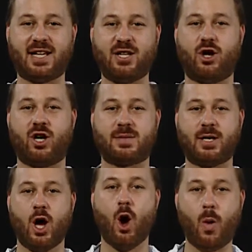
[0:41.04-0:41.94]
and you ask
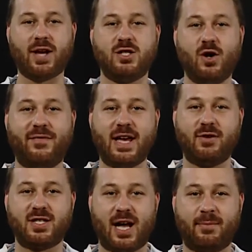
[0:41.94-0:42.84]
me, what is your
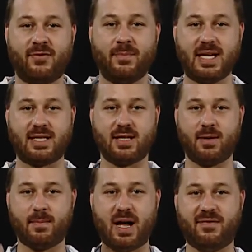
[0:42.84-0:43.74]
favorite type of meat?
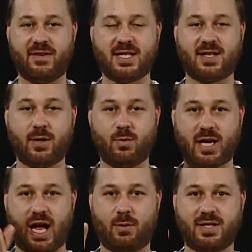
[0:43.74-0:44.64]
My first thing
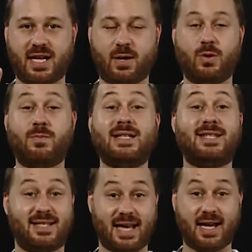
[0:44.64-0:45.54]
I would say would be
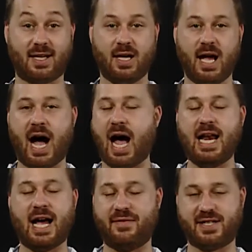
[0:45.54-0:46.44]
steak. I
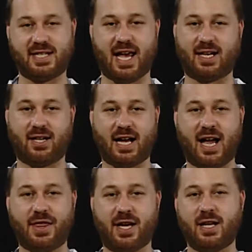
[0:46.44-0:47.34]
love steak. Like, I
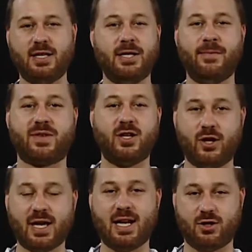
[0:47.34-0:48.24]
think you
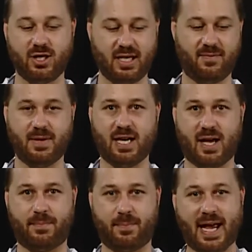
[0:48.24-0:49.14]
can literally give me
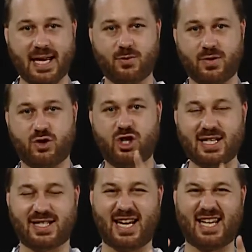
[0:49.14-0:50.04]
a plate with
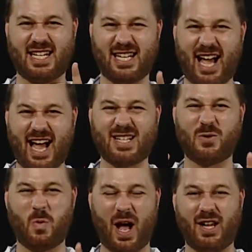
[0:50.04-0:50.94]
just like a nice,
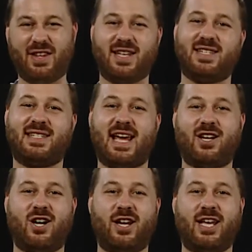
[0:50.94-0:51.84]
well done steak
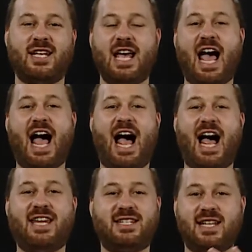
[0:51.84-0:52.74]
on it,
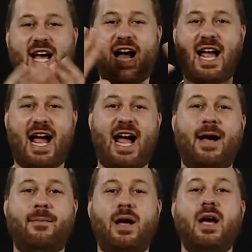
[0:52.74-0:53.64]
and I
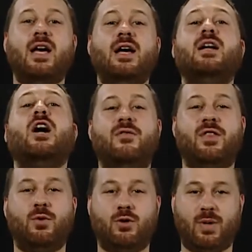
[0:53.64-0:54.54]
am over the
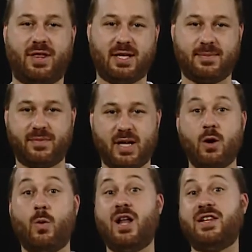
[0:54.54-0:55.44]
moon with it.
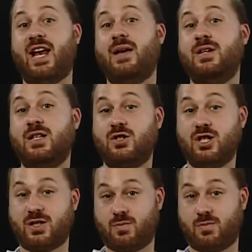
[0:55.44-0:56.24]
Well done, I mean it's just